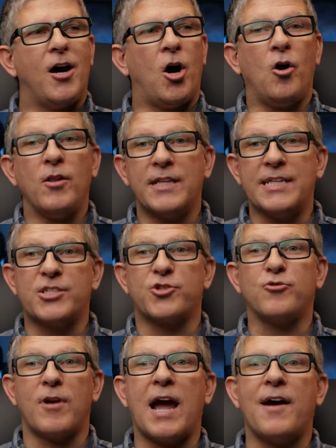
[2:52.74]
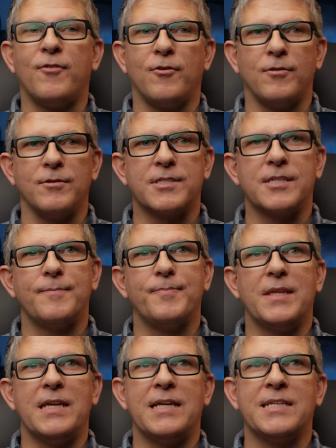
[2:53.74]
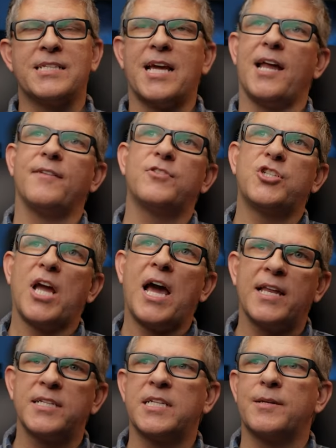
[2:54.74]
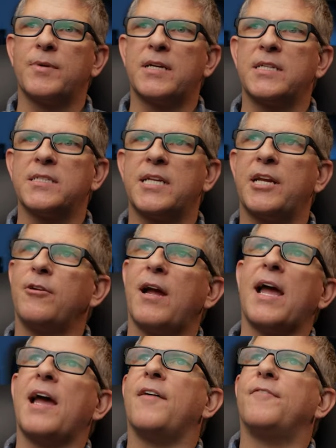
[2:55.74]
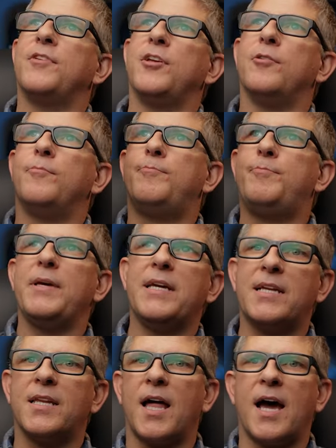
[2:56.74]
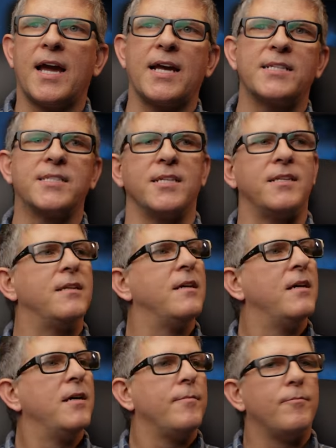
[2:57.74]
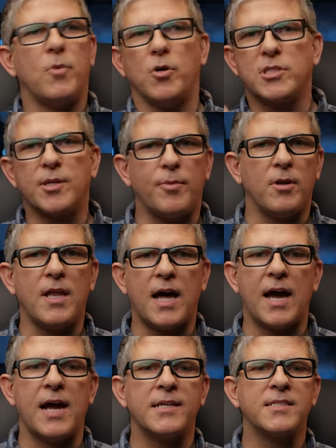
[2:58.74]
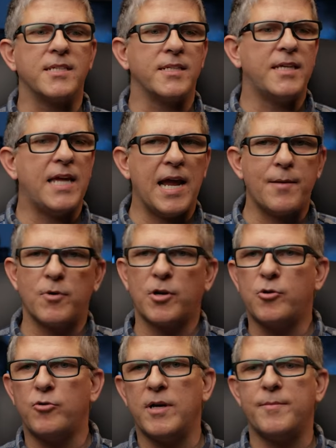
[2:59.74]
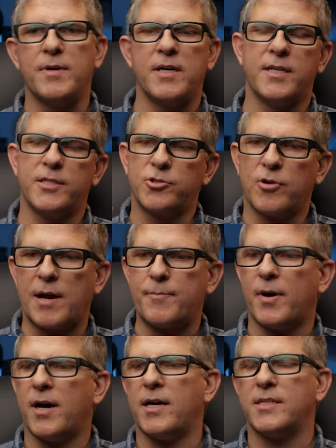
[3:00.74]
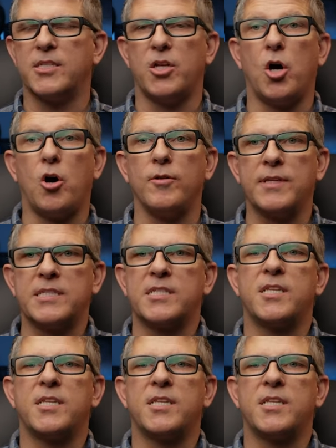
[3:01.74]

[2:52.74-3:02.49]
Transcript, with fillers: All of these travels, it's kind of challenging because here I have, you know, big lights and multiple lights and camera equipment and tripods and all this